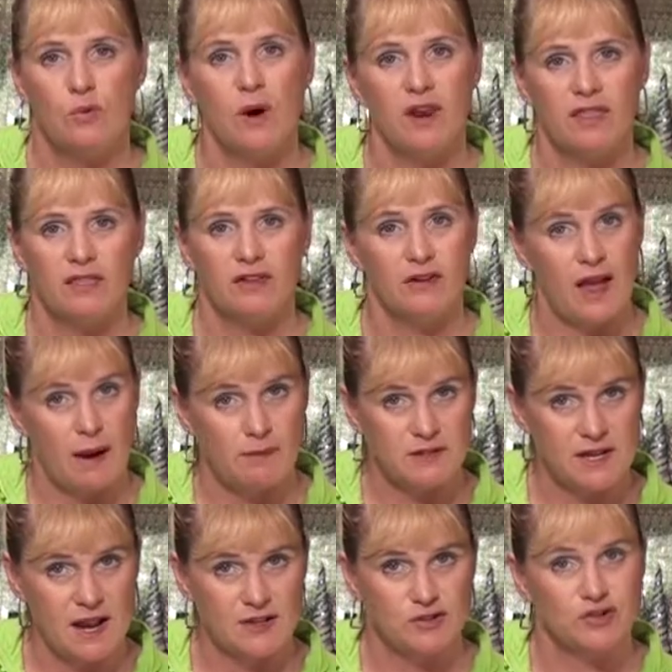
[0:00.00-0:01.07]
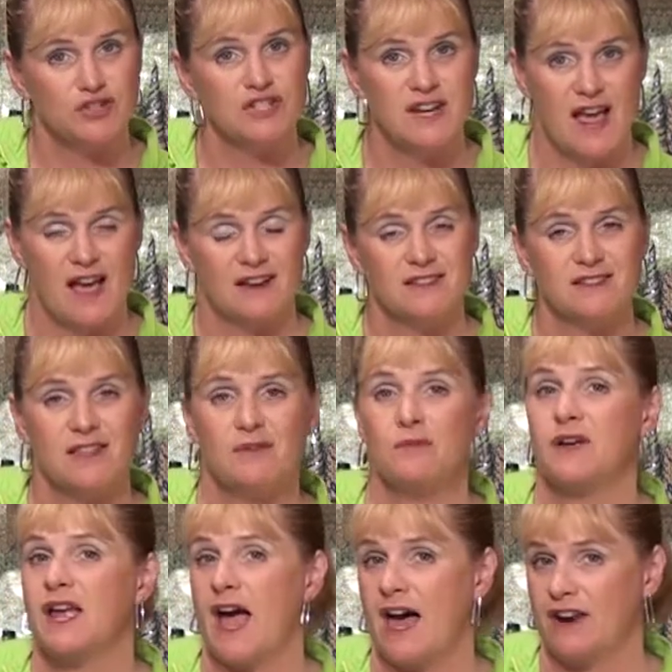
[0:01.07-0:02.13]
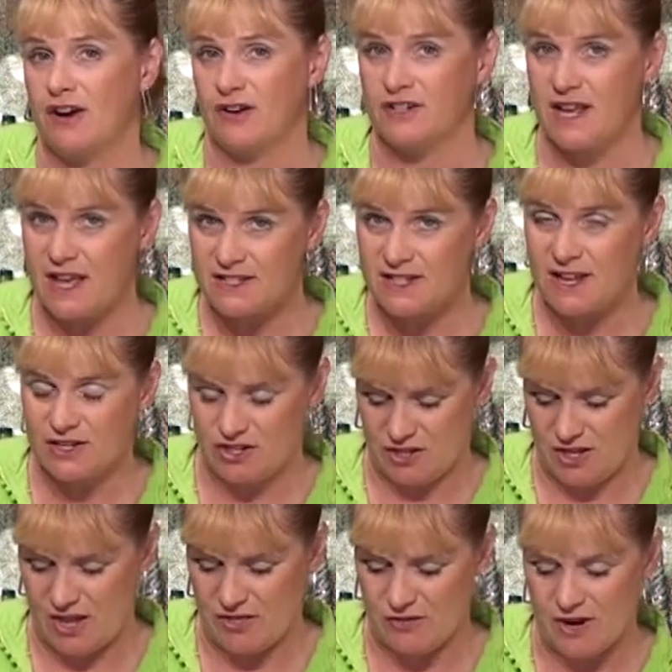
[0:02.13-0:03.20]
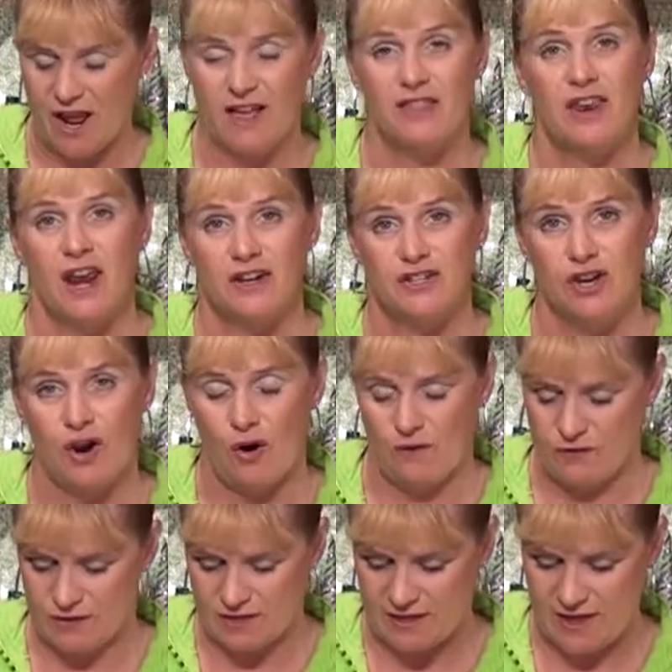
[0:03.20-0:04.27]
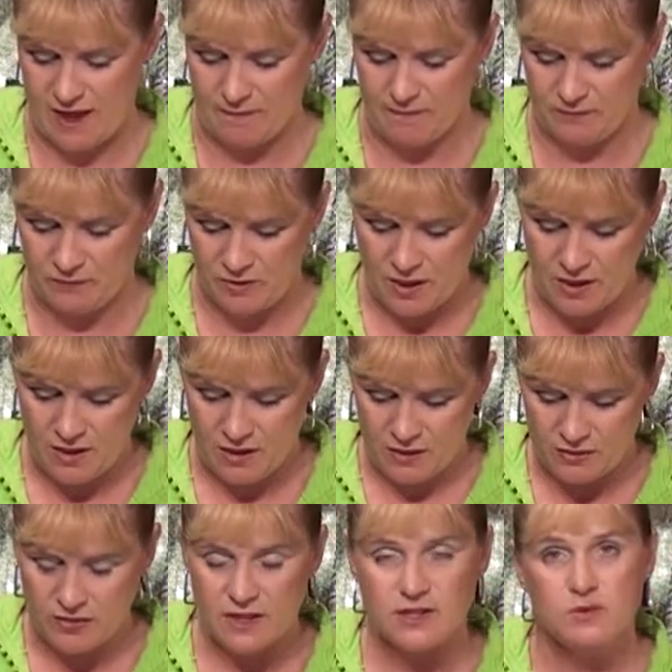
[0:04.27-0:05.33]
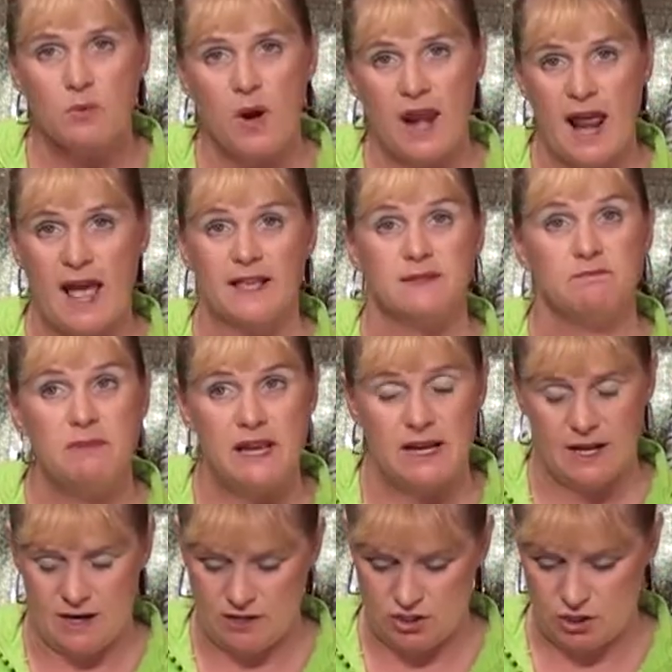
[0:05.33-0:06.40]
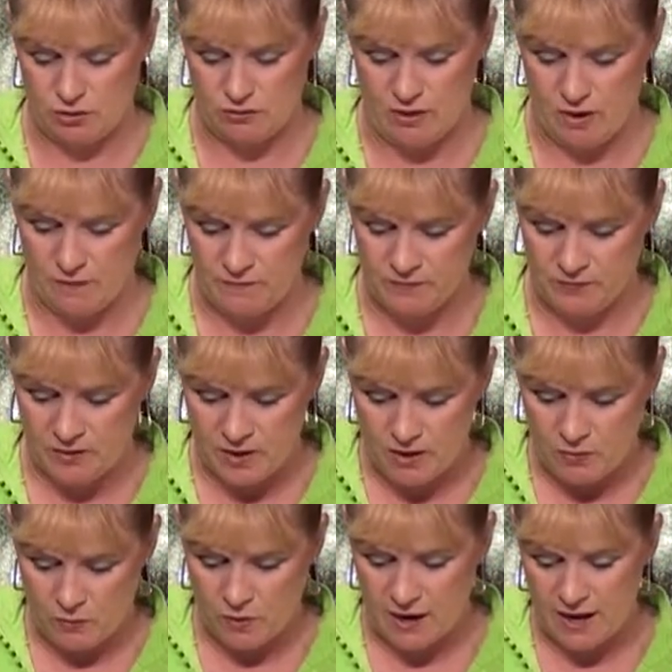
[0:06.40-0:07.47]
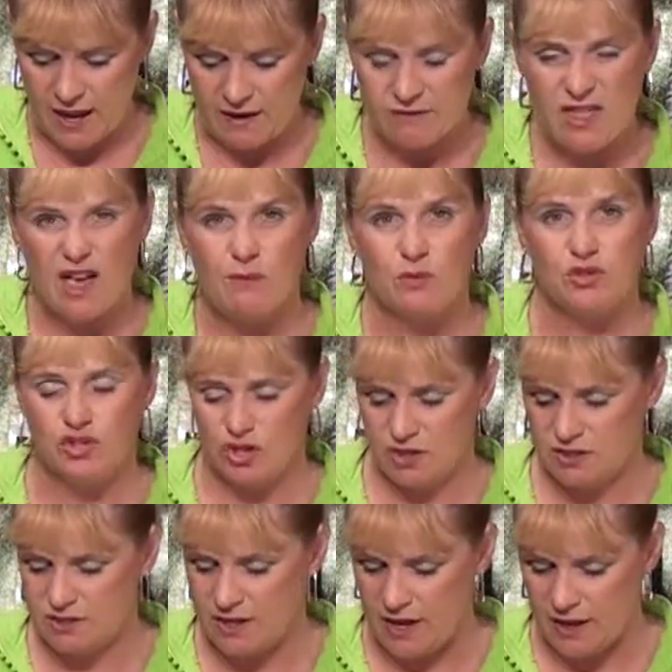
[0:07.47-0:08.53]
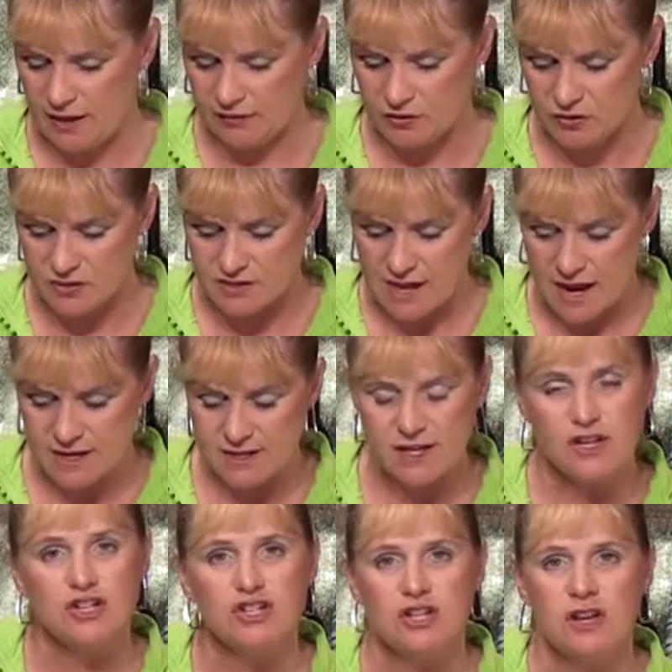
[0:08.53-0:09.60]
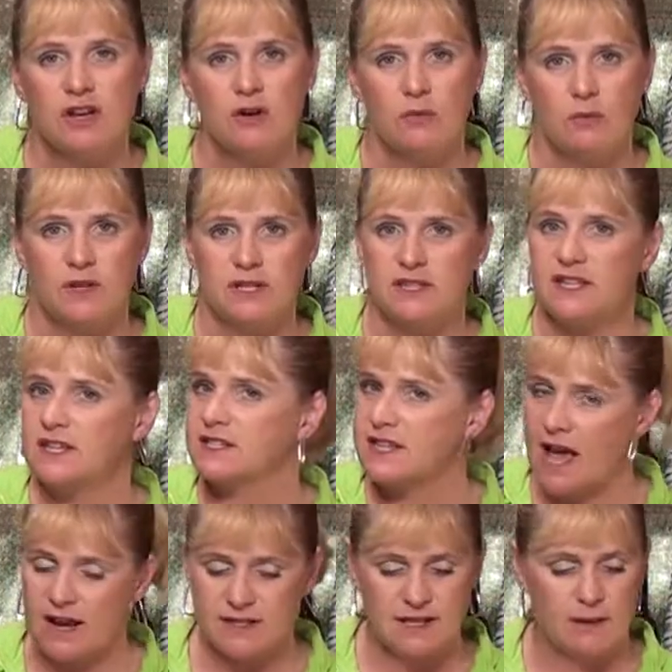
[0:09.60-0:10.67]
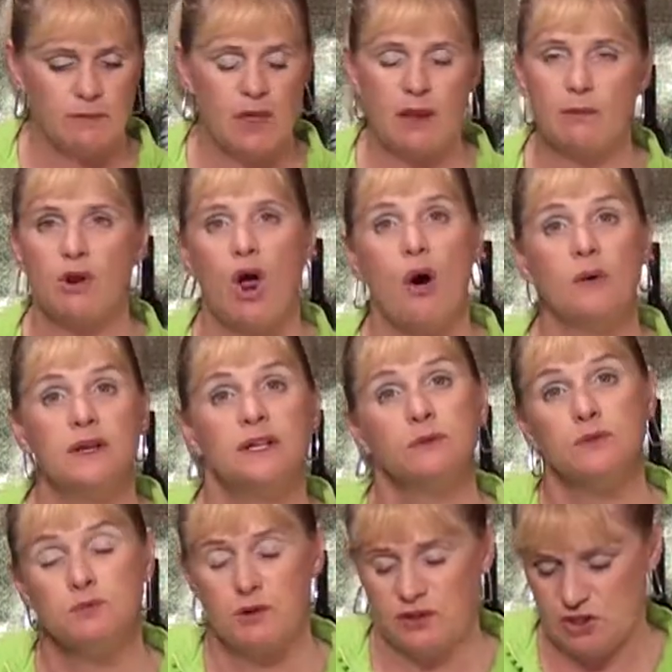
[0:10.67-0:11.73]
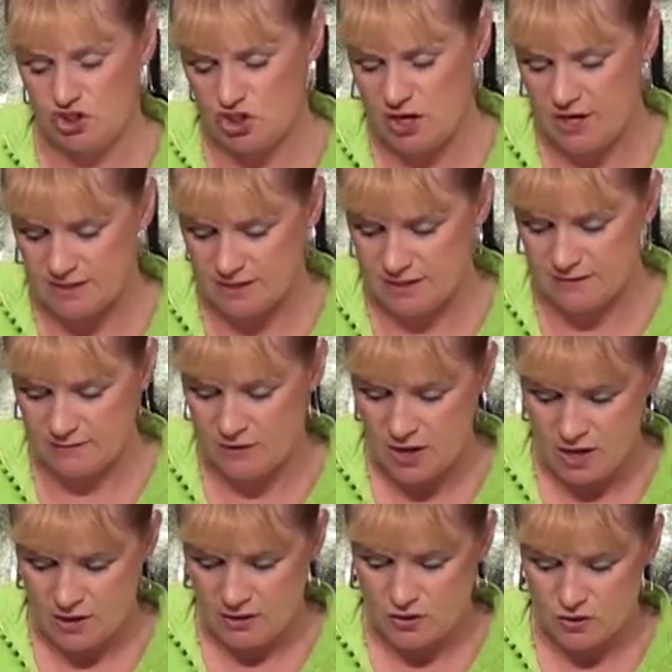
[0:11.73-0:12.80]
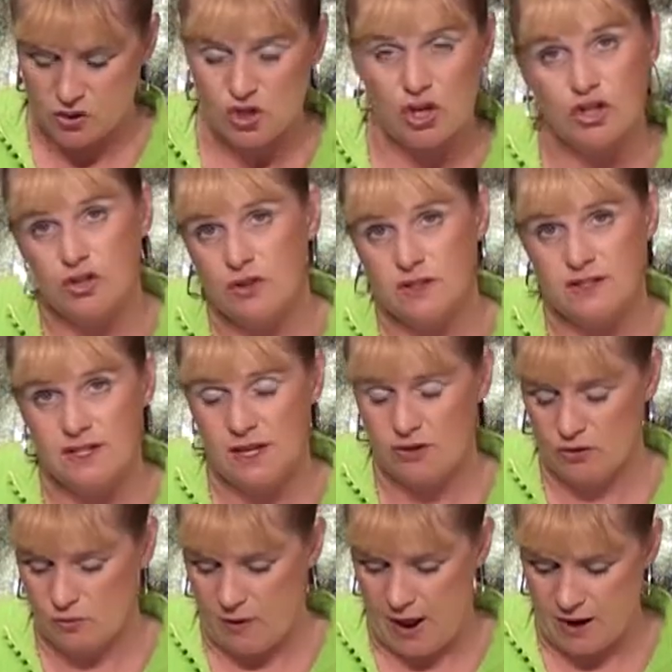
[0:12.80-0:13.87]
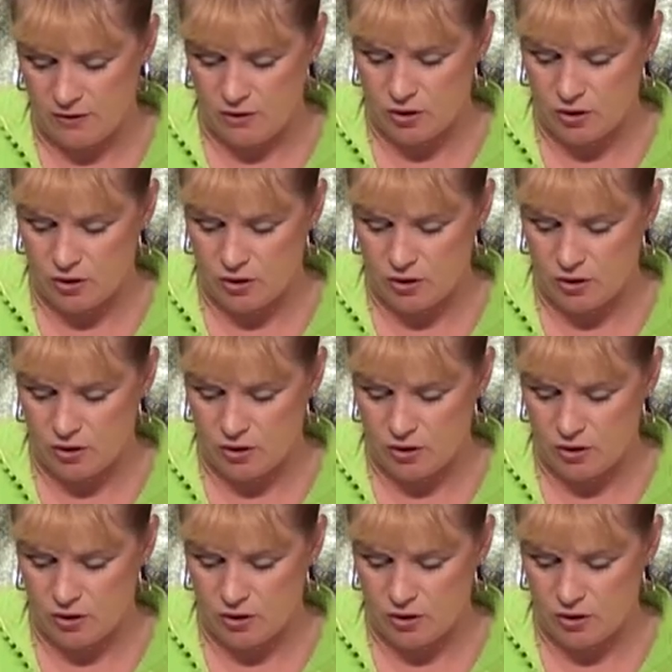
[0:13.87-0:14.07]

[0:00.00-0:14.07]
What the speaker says: one of the little appetizer snacks that we had in our test kitchen the other day that I took over to them. This one has meat in it too though. What I gave them was just a little side dish. We did the exact same thing, but all we did was put the cheese in. So you can do this either way.